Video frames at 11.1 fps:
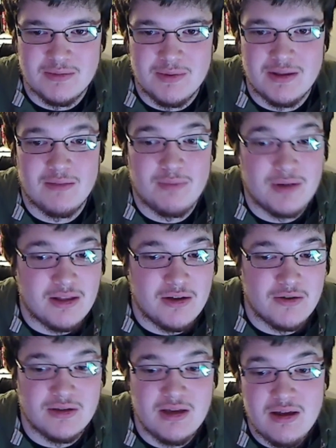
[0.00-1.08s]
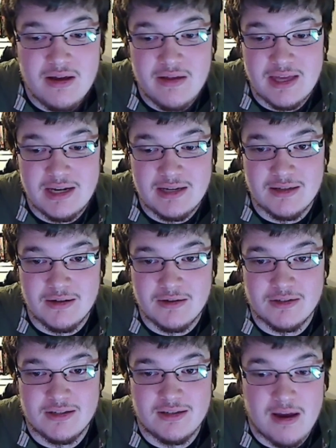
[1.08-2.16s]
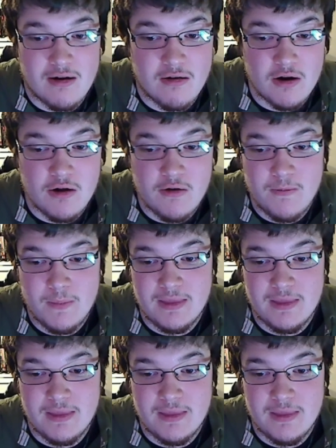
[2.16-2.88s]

But the Pillows, they did a song called Scarecrow.